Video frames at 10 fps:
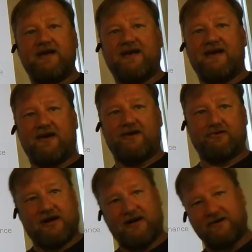You
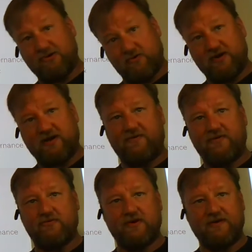can't do it if
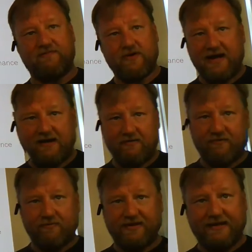you hail
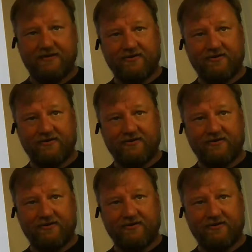from the